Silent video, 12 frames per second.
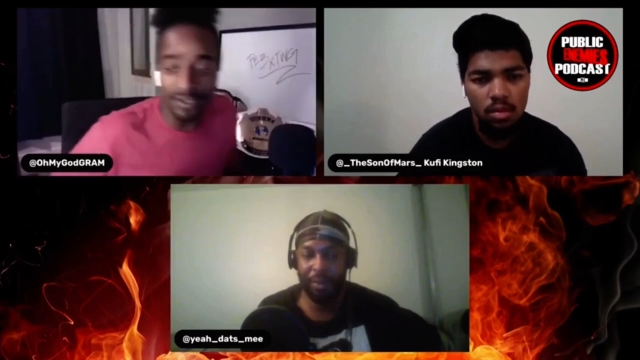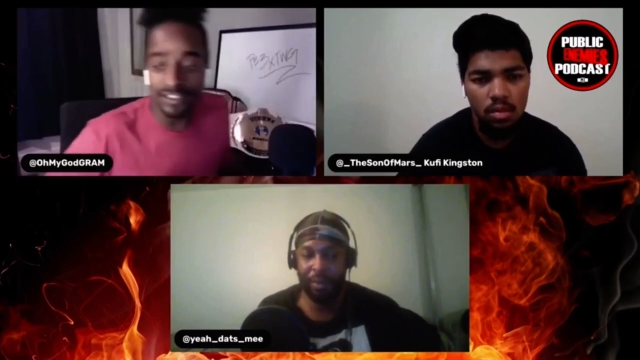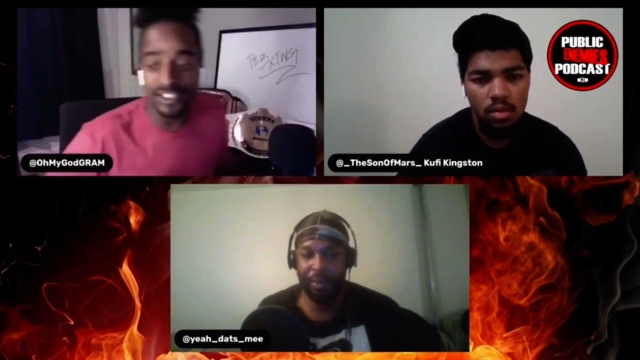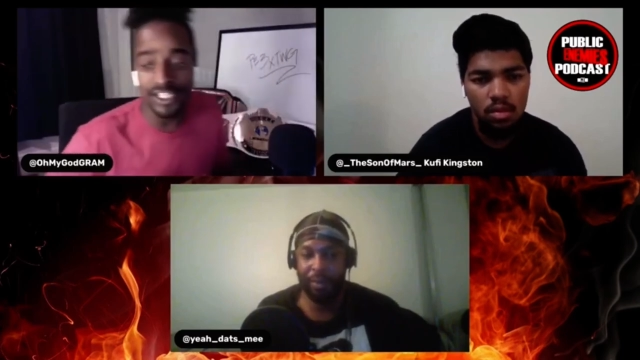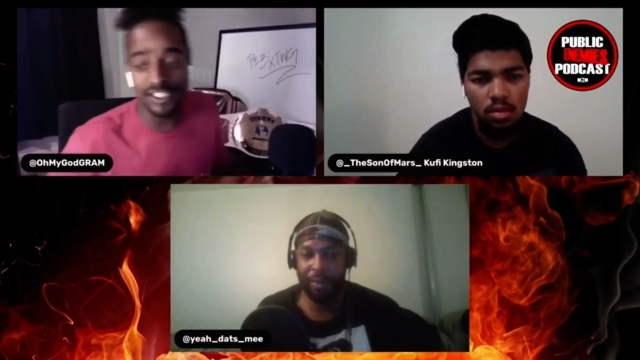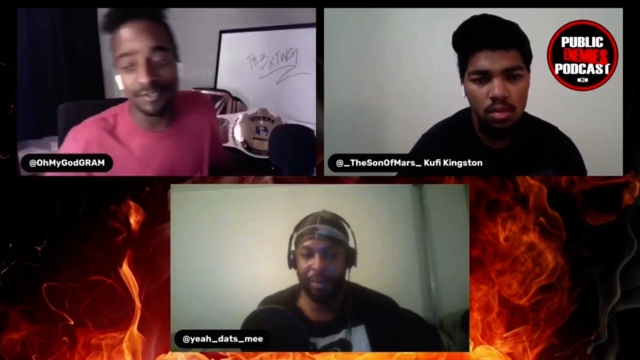
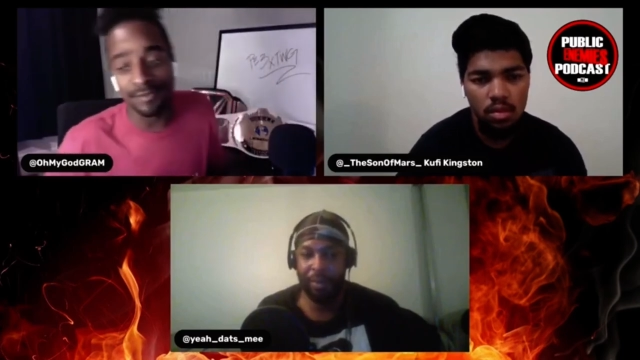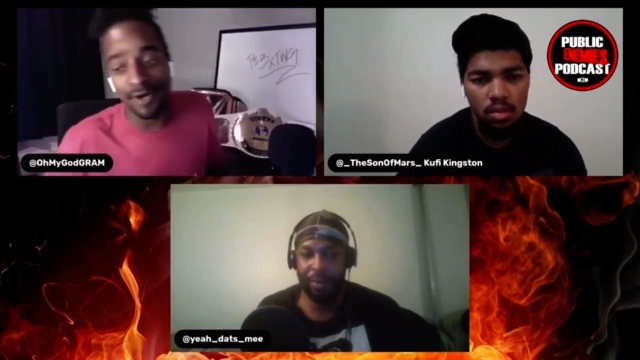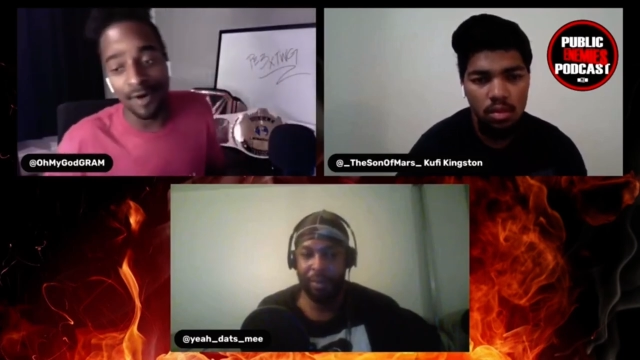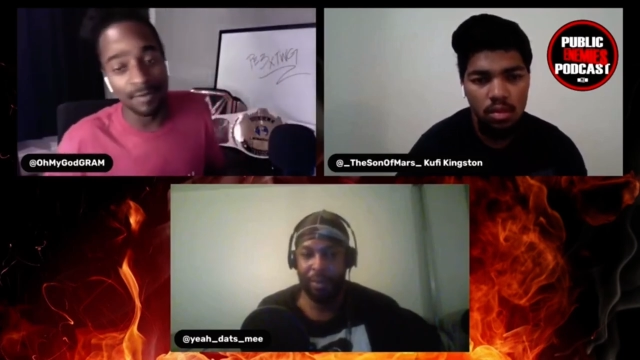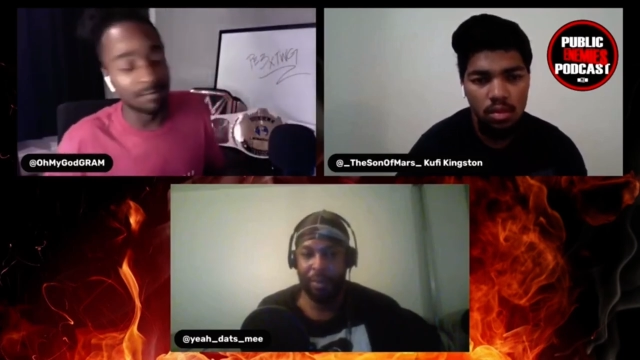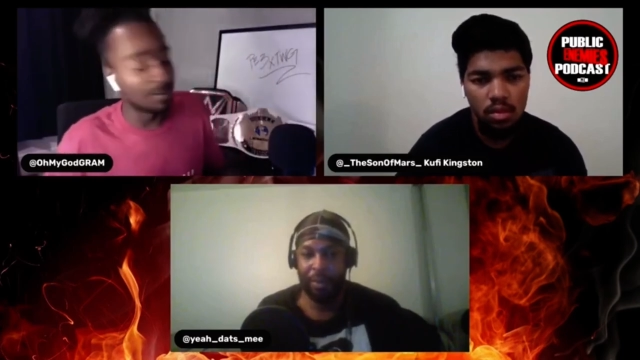Speaker 1: in just a
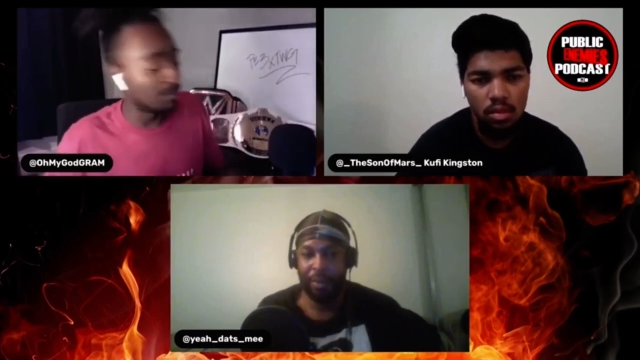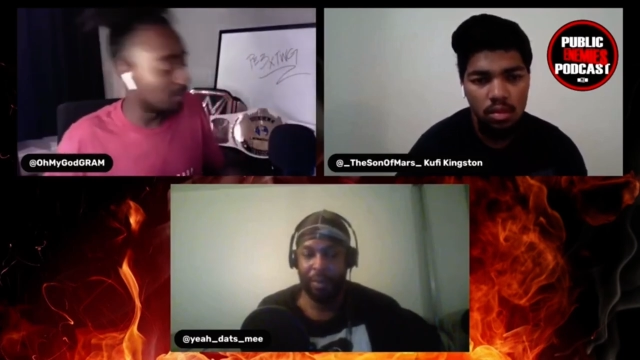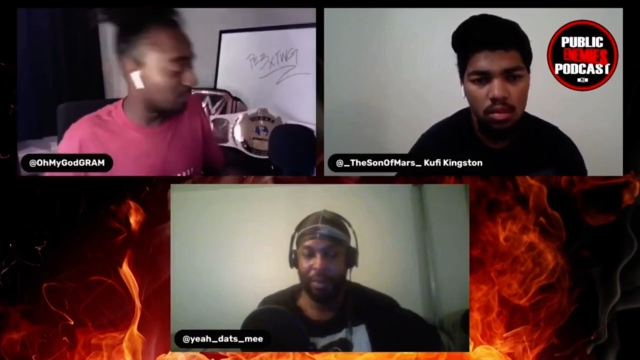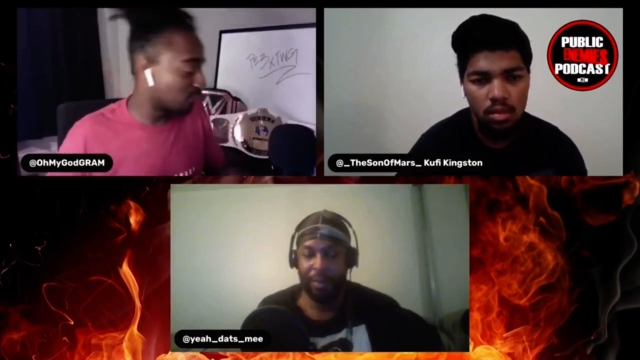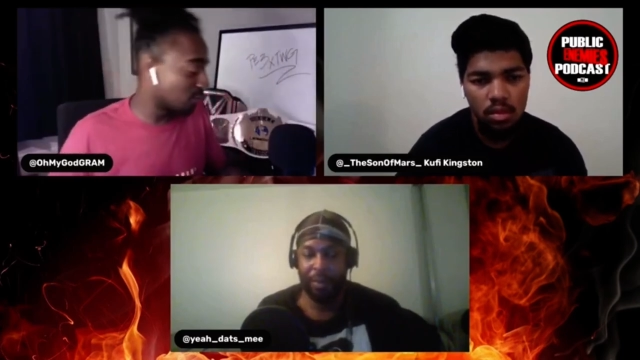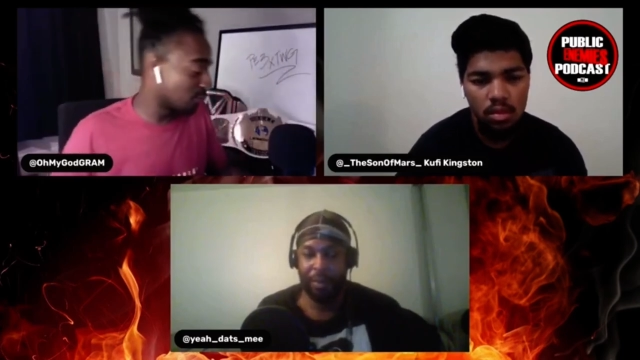moment. But
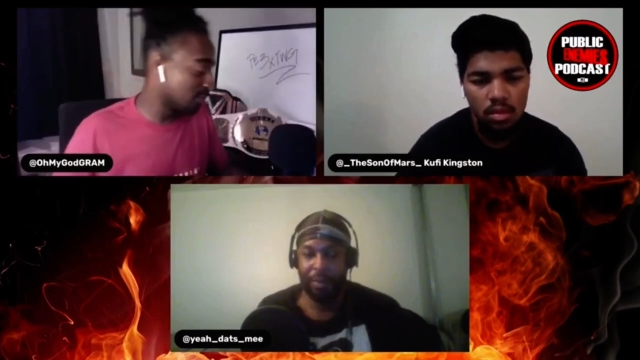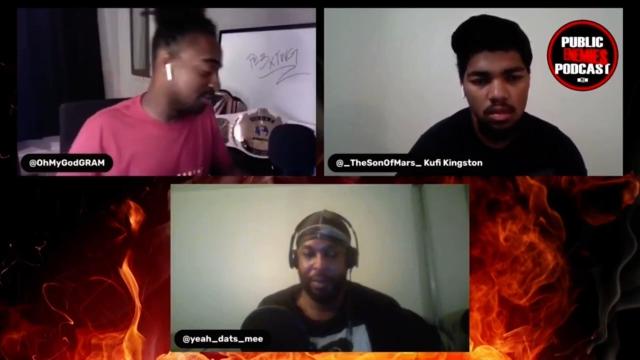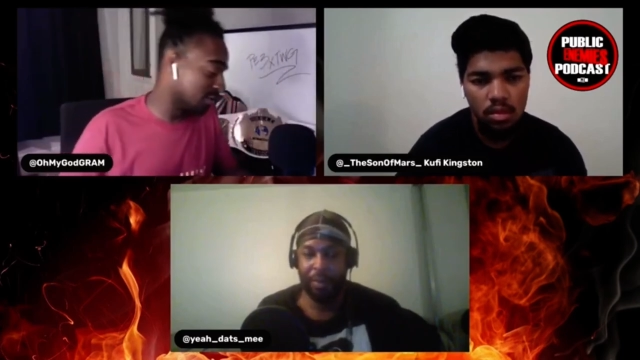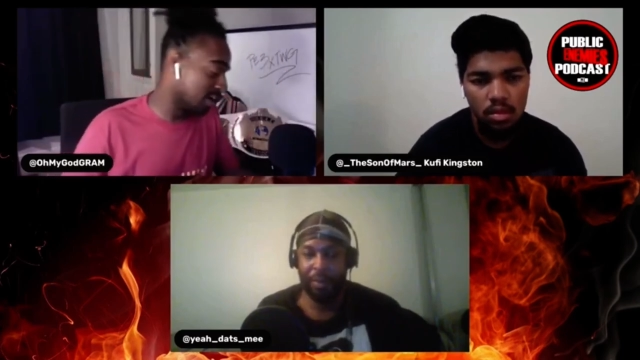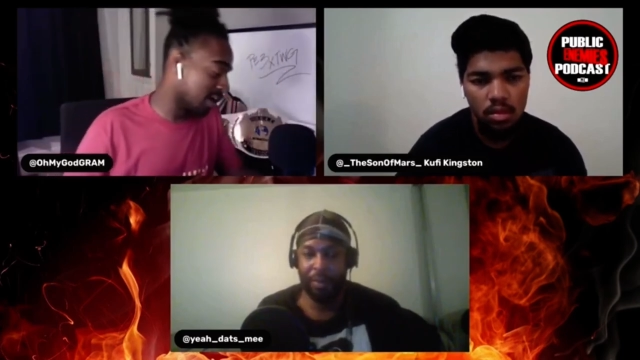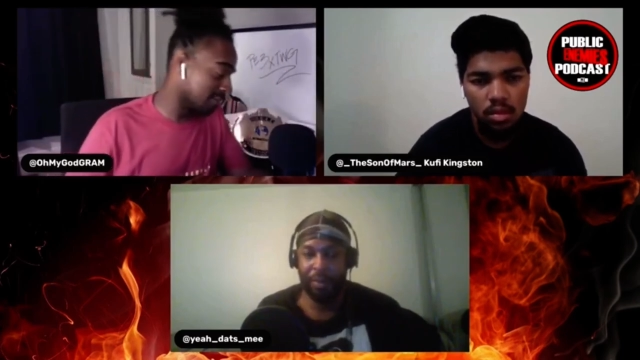before we
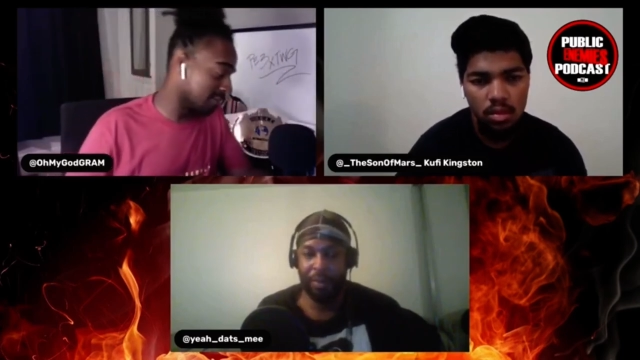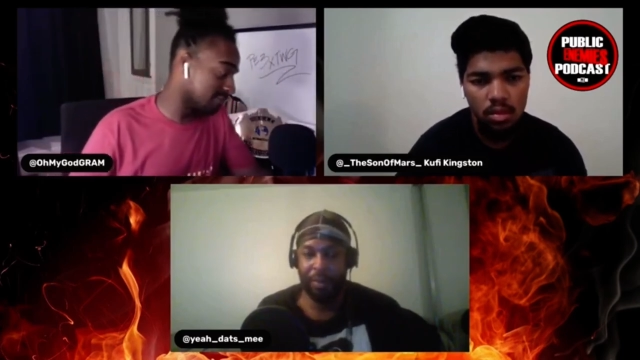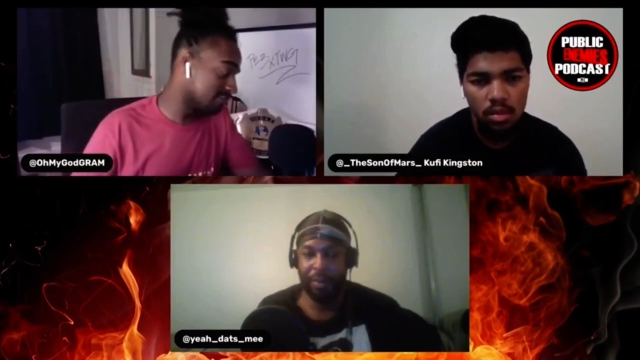do that,